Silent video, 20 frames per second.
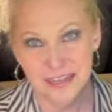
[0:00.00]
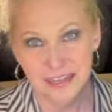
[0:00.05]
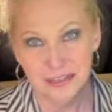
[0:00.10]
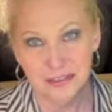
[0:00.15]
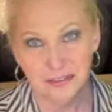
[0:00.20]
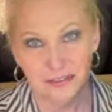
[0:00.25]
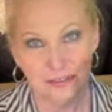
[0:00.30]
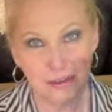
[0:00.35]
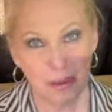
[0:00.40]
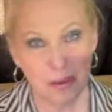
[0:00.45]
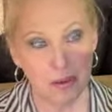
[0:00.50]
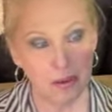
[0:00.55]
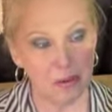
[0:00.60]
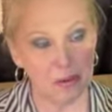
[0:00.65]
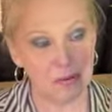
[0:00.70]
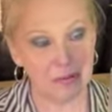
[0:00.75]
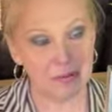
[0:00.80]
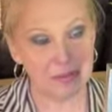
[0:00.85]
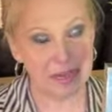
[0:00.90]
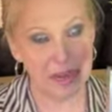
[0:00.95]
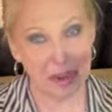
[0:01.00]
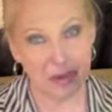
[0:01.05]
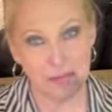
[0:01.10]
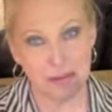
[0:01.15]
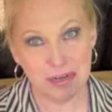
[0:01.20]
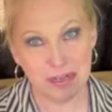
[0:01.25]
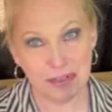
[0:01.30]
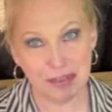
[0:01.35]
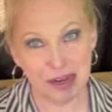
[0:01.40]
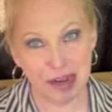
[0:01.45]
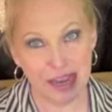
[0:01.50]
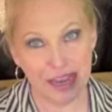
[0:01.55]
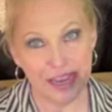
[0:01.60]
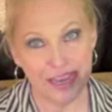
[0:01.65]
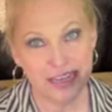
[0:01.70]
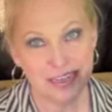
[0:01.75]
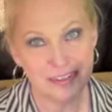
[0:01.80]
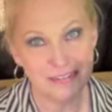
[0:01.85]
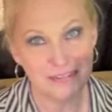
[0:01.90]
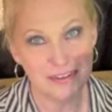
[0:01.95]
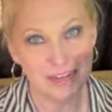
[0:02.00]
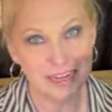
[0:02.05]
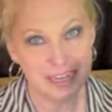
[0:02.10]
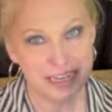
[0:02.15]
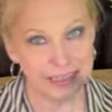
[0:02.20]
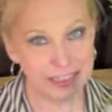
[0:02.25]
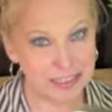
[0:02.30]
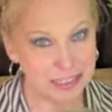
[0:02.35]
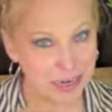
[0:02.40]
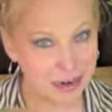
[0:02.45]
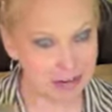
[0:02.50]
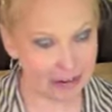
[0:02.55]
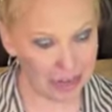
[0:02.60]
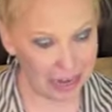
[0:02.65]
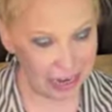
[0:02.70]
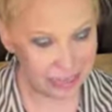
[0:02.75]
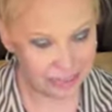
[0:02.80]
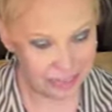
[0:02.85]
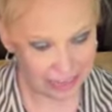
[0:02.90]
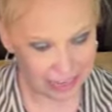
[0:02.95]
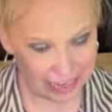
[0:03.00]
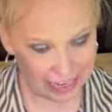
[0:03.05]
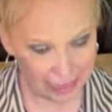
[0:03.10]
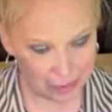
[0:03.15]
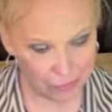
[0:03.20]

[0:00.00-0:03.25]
So now I'm going to try it and I'm going to let you know what I think.